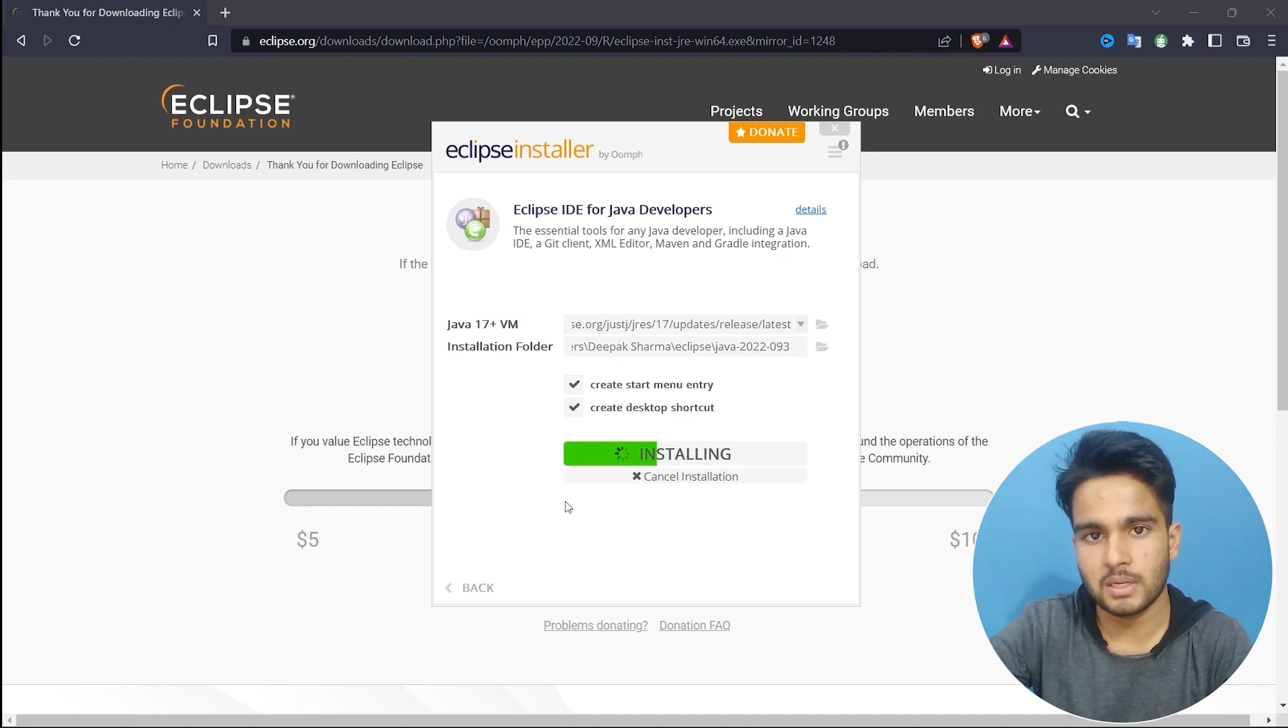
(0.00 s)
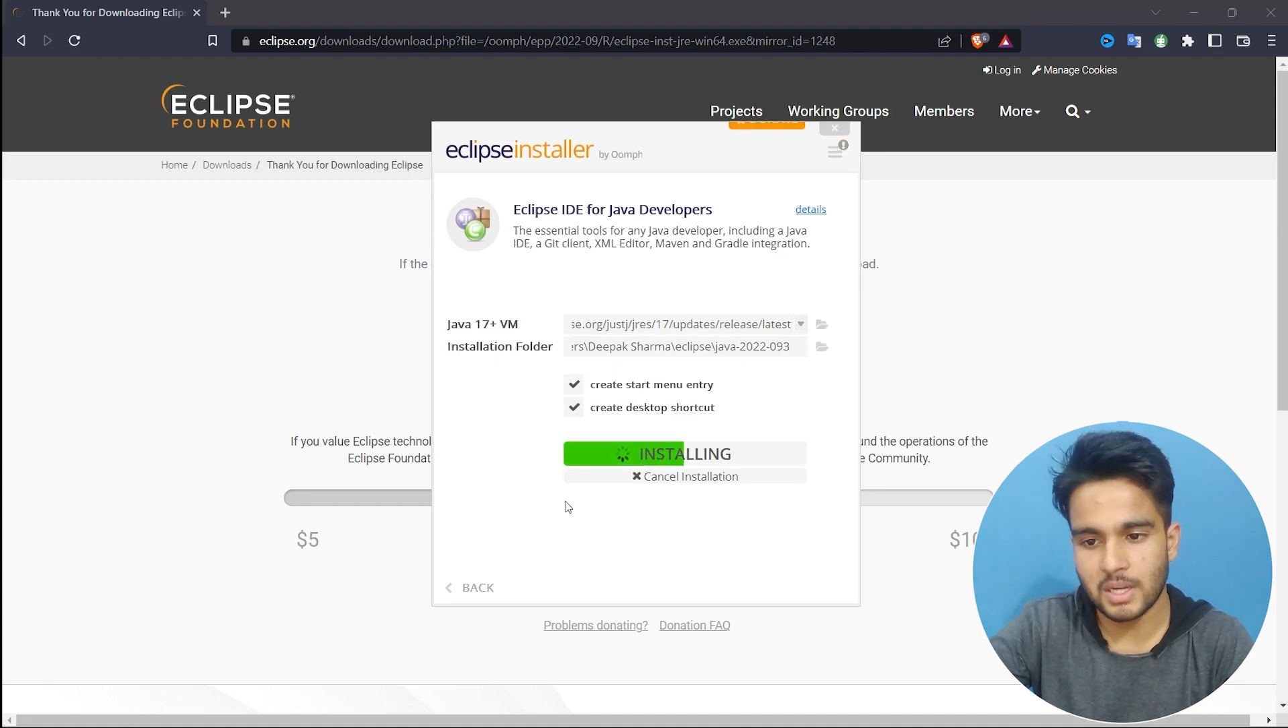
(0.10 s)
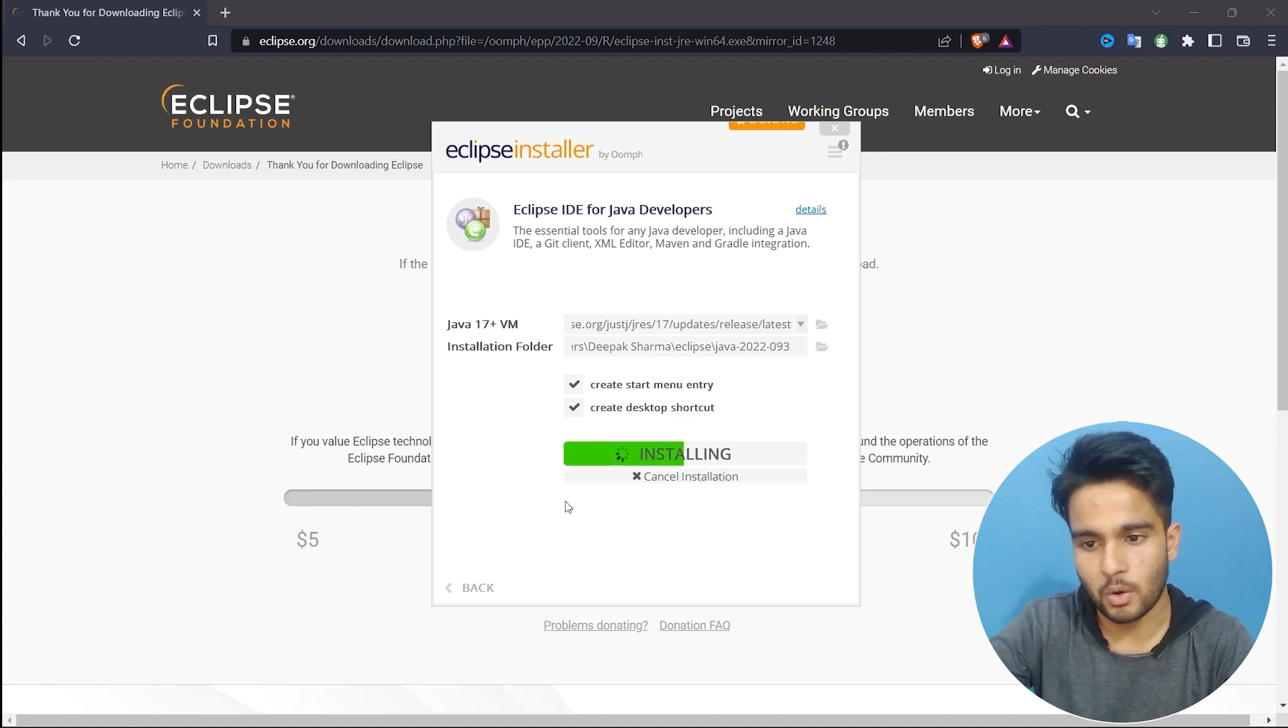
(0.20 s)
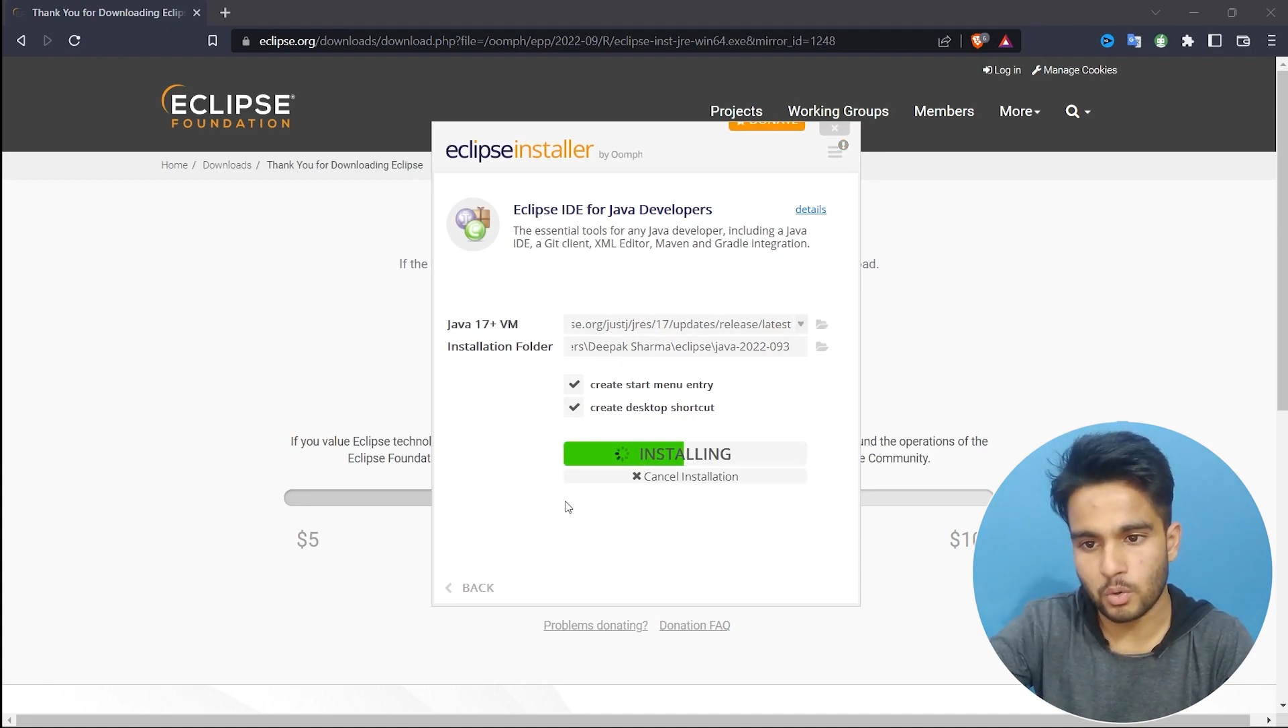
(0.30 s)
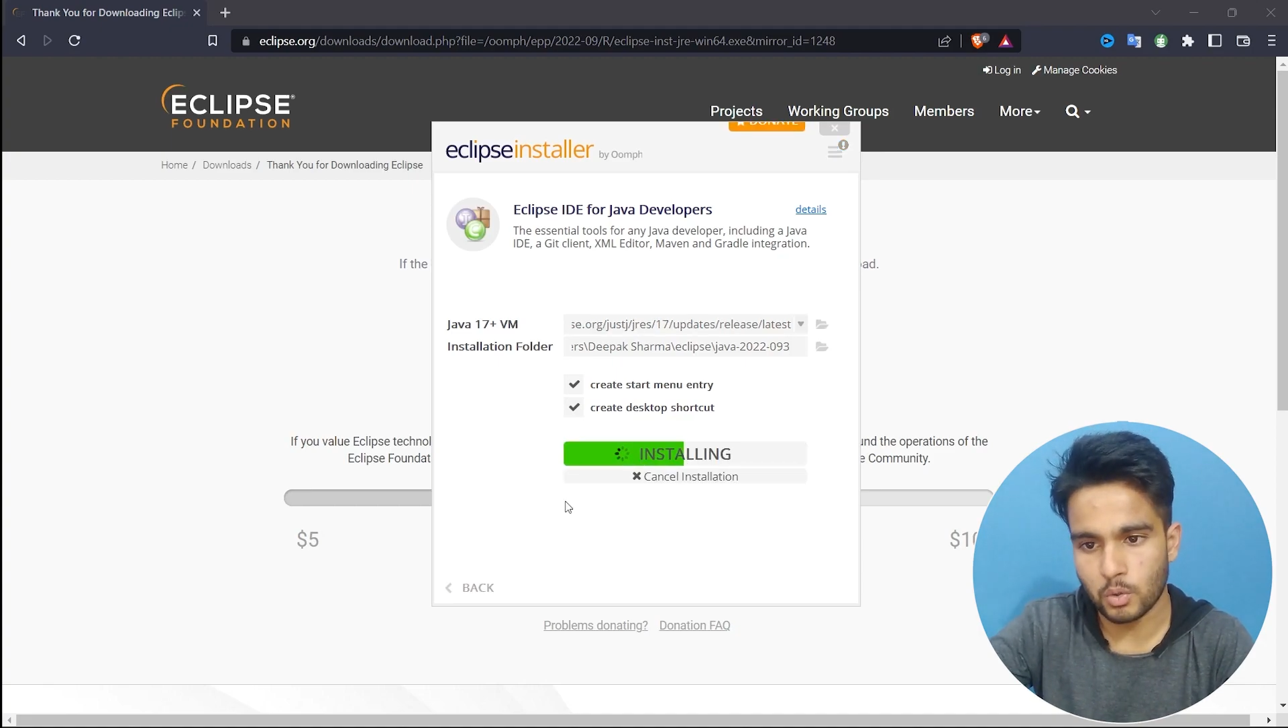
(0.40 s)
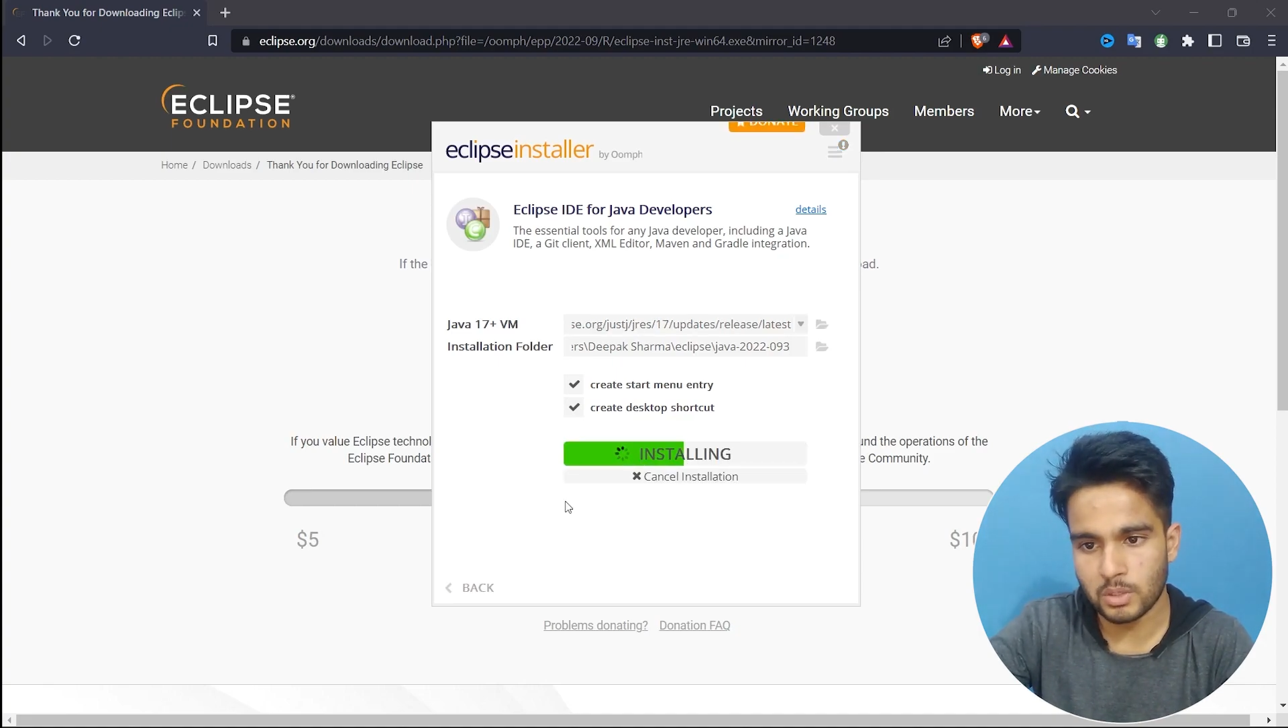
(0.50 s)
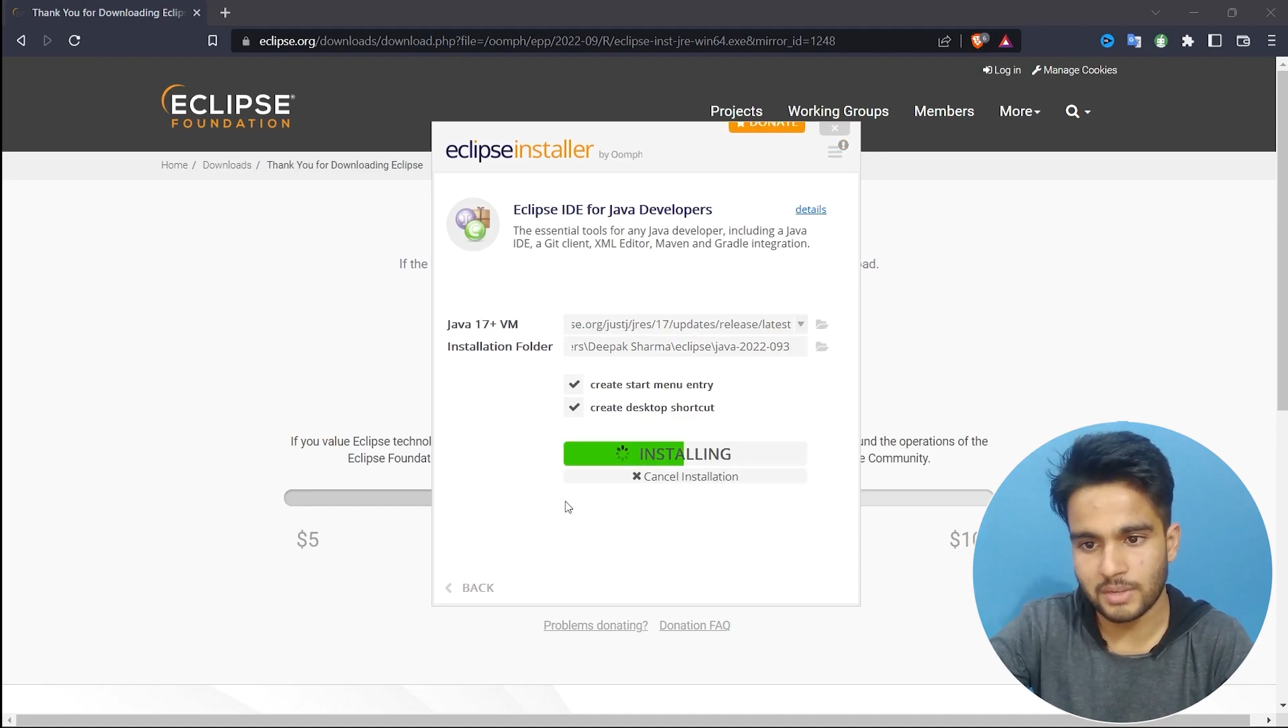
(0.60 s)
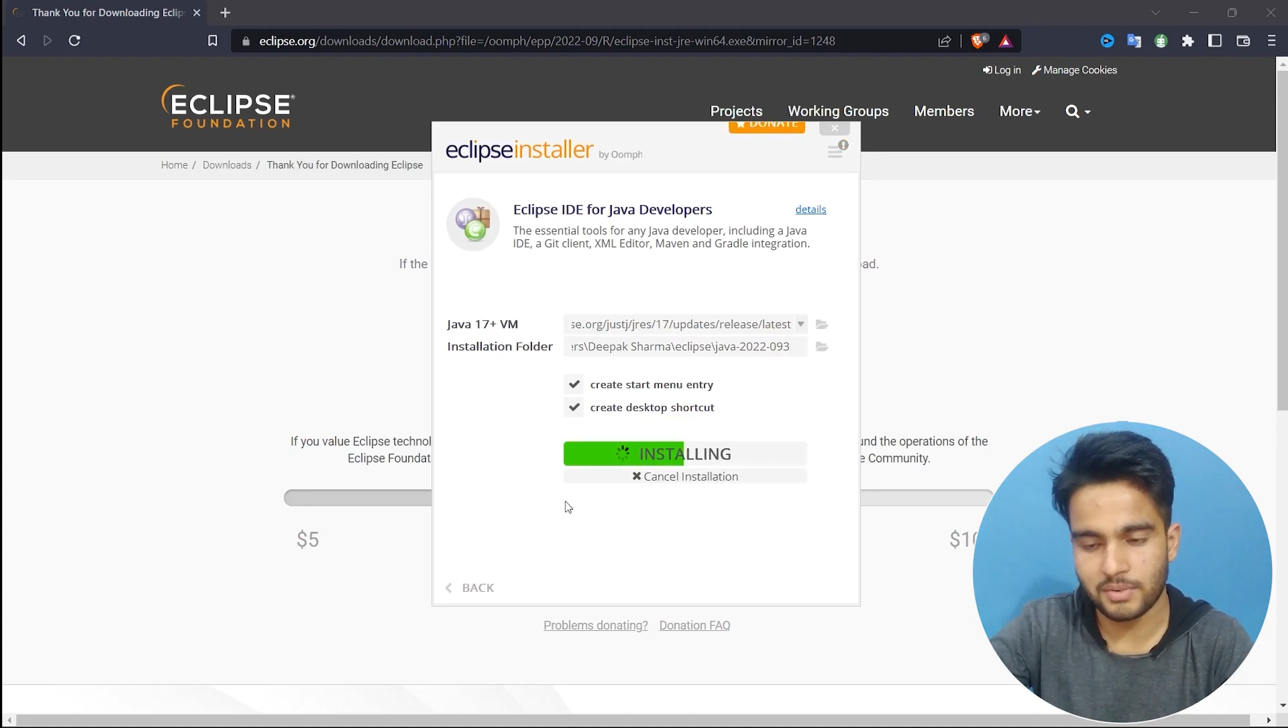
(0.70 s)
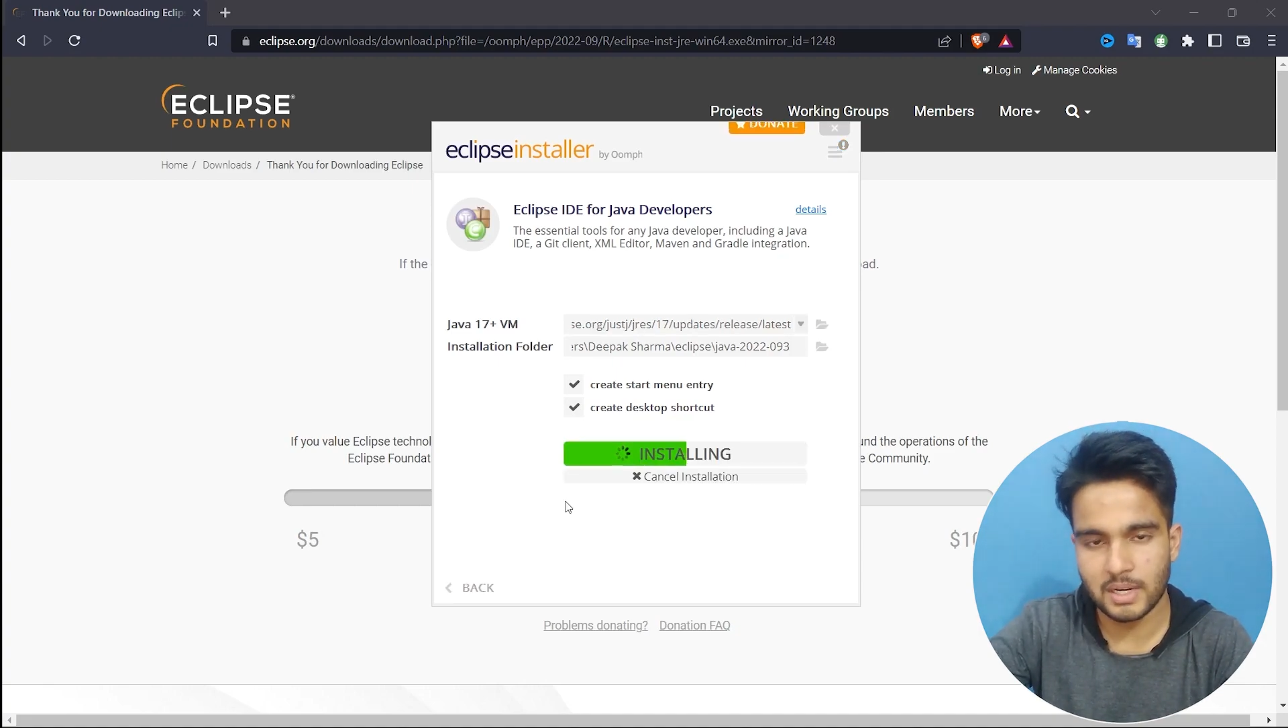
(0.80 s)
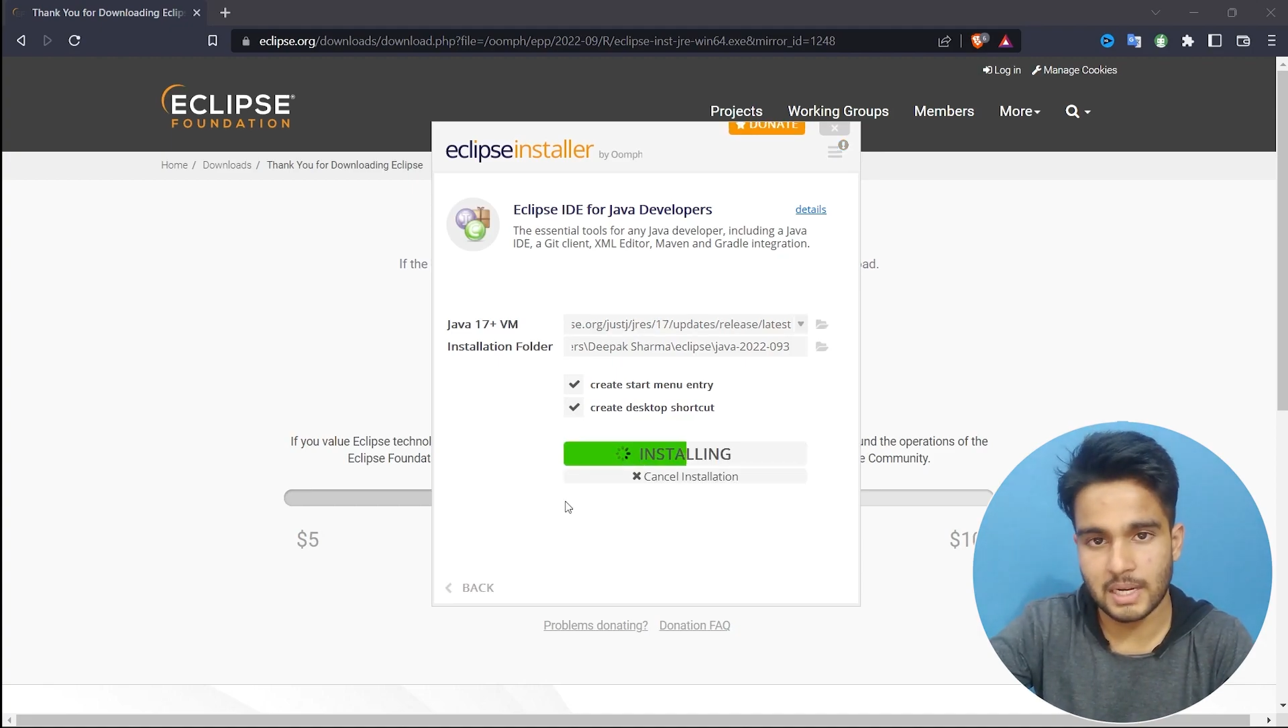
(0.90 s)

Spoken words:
download different